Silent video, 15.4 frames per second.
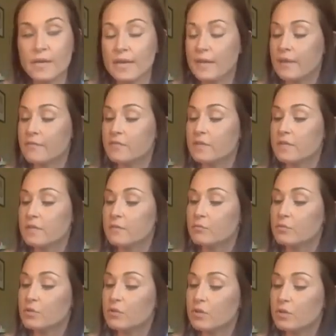and the
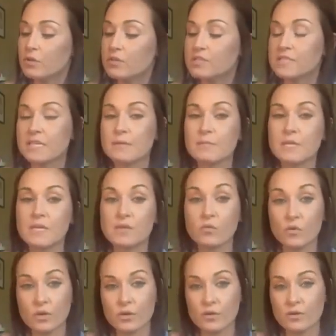pure CBD
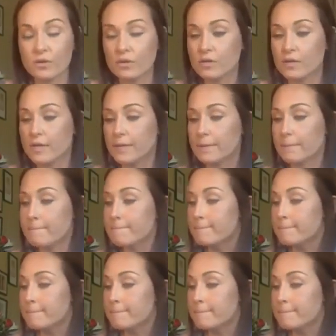oil, okay?